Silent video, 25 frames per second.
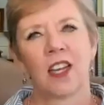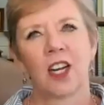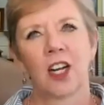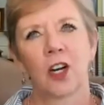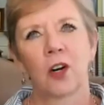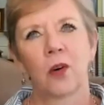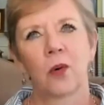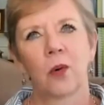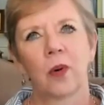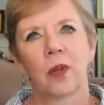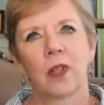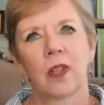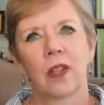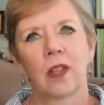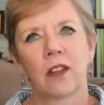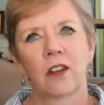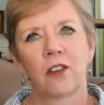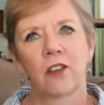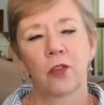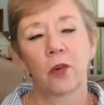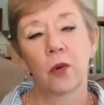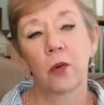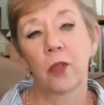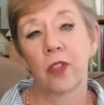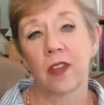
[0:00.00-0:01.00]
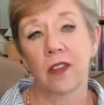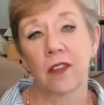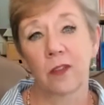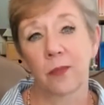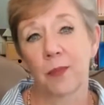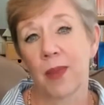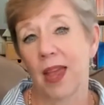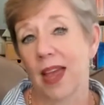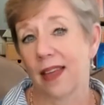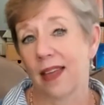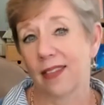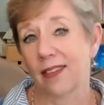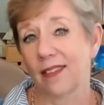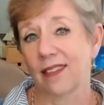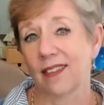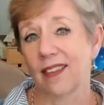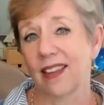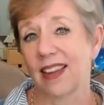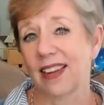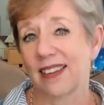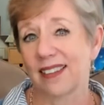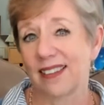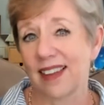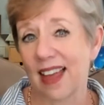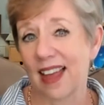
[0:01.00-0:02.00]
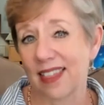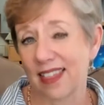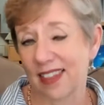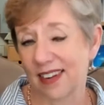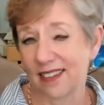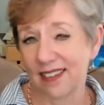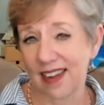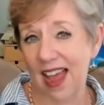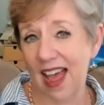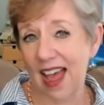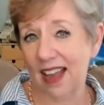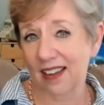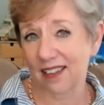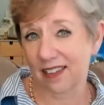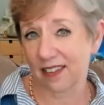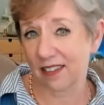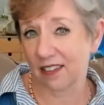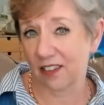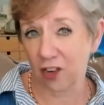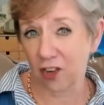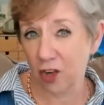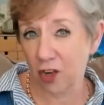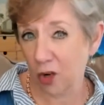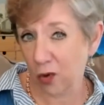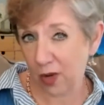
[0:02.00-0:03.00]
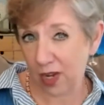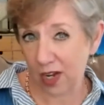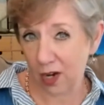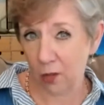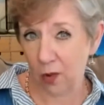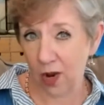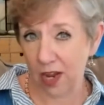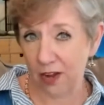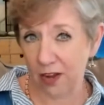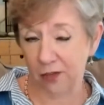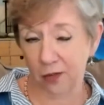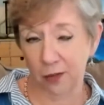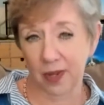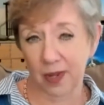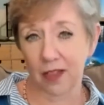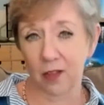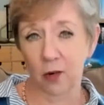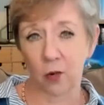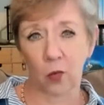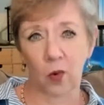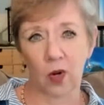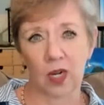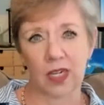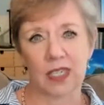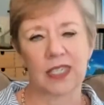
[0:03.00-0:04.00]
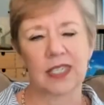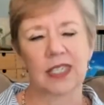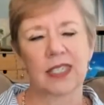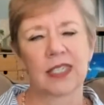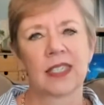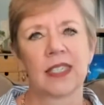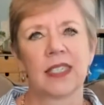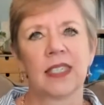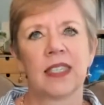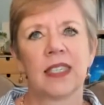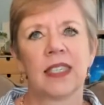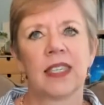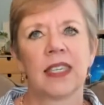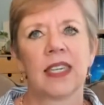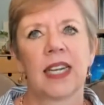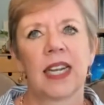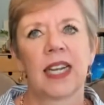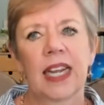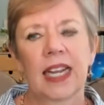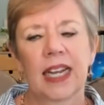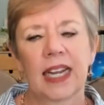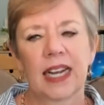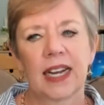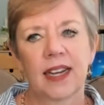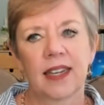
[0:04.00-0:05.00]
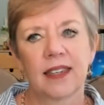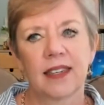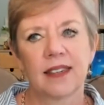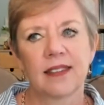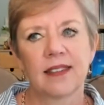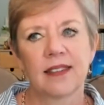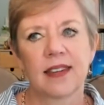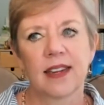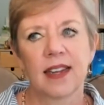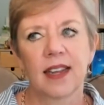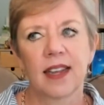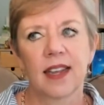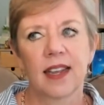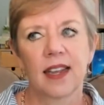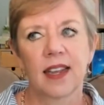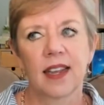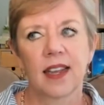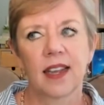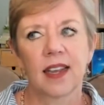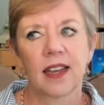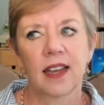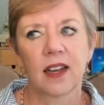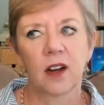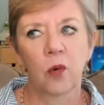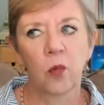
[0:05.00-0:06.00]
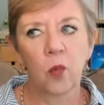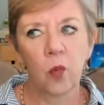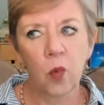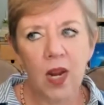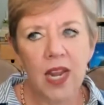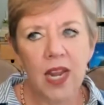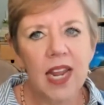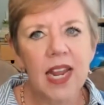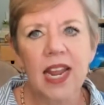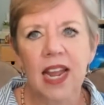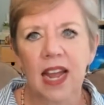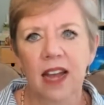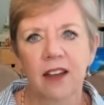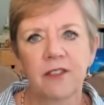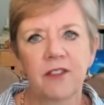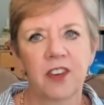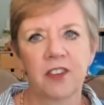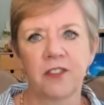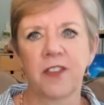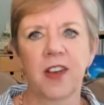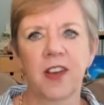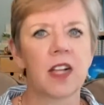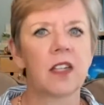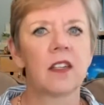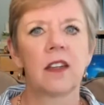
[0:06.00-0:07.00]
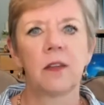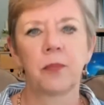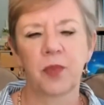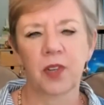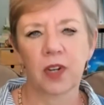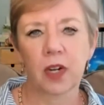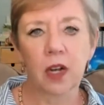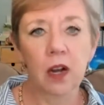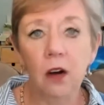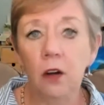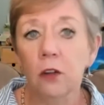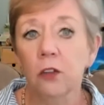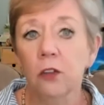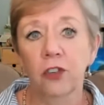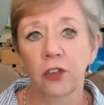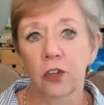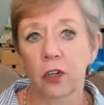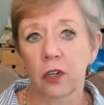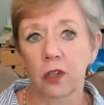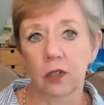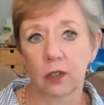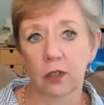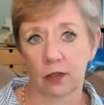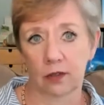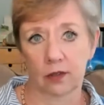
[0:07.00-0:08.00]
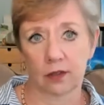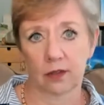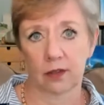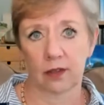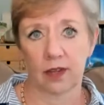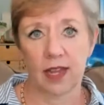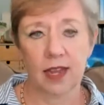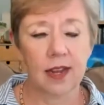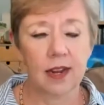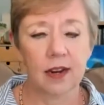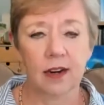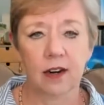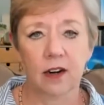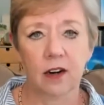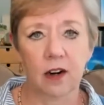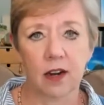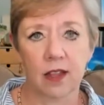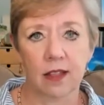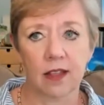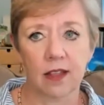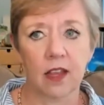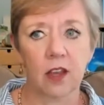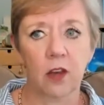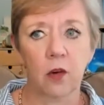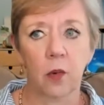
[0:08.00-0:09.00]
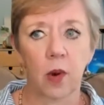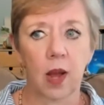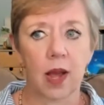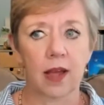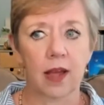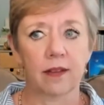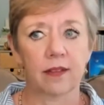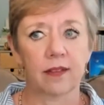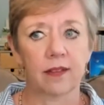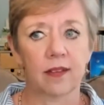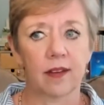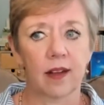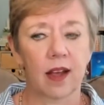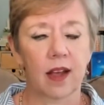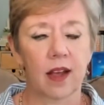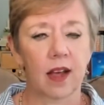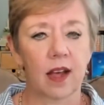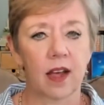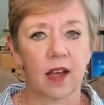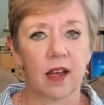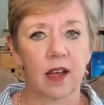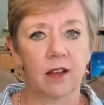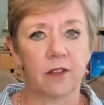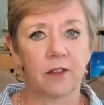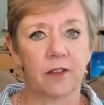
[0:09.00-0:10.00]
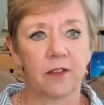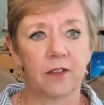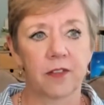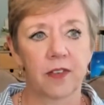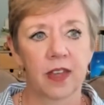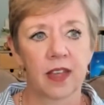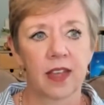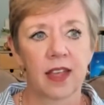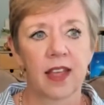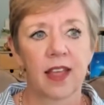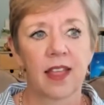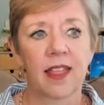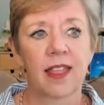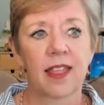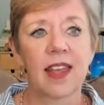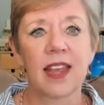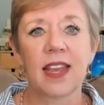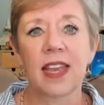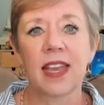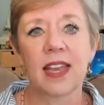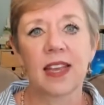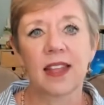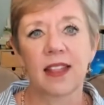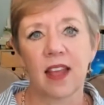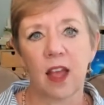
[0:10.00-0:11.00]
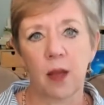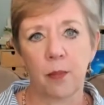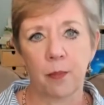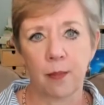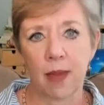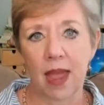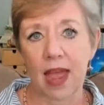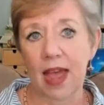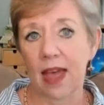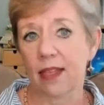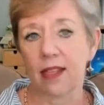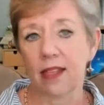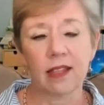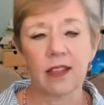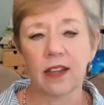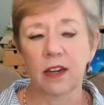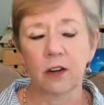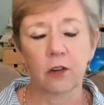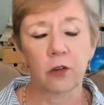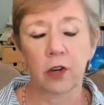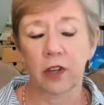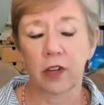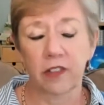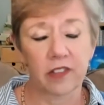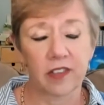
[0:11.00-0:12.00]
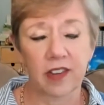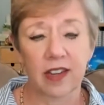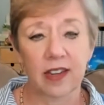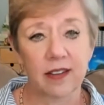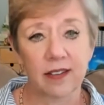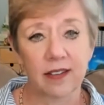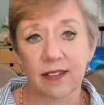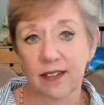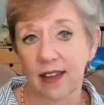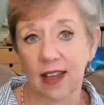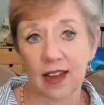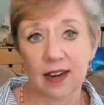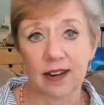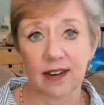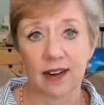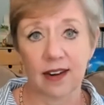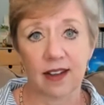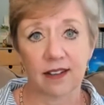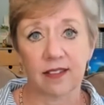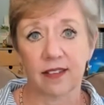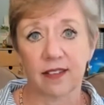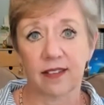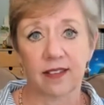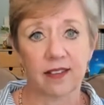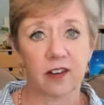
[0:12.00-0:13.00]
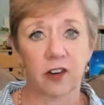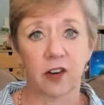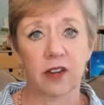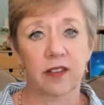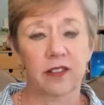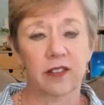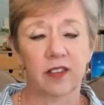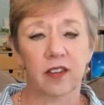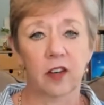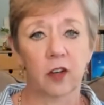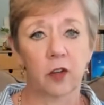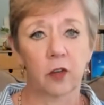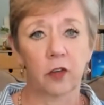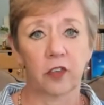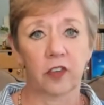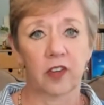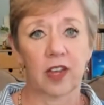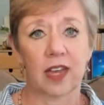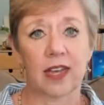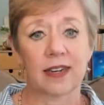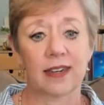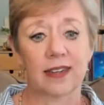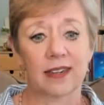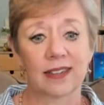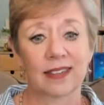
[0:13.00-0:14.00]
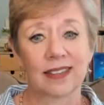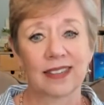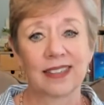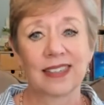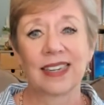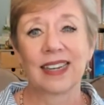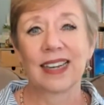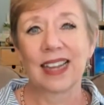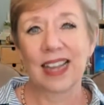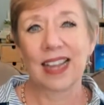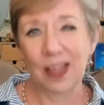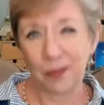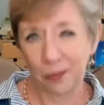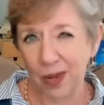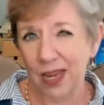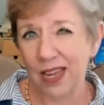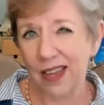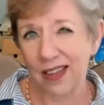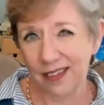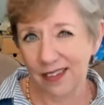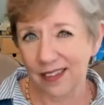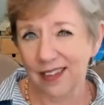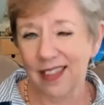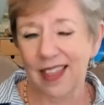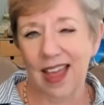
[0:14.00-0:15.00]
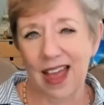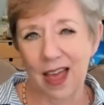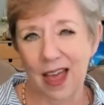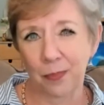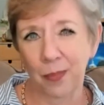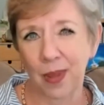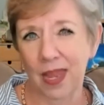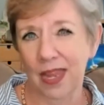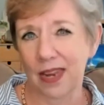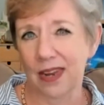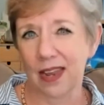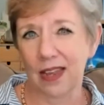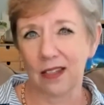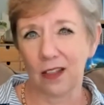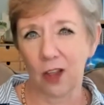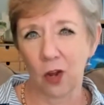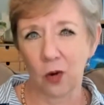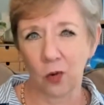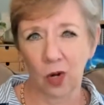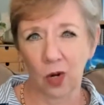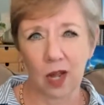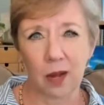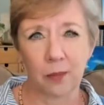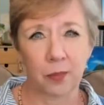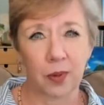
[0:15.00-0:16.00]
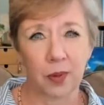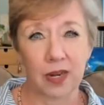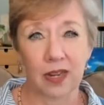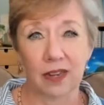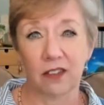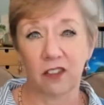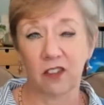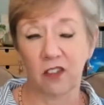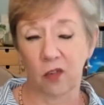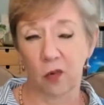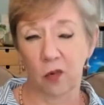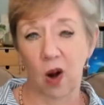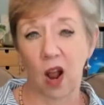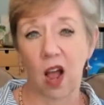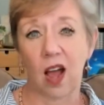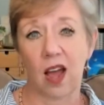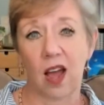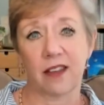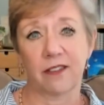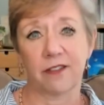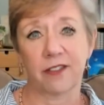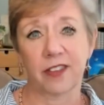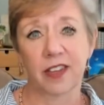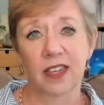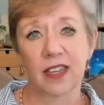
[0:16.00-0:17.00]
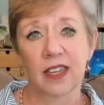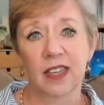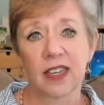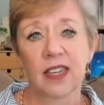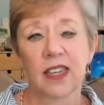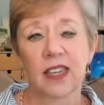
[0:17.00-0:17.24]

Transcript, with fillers: you know the truth is math is like death and taxes you don't get away from either one and we have developed a culture here in the us of thinking that math literacy is not a necessary skill set and because of that payday loan companies thrive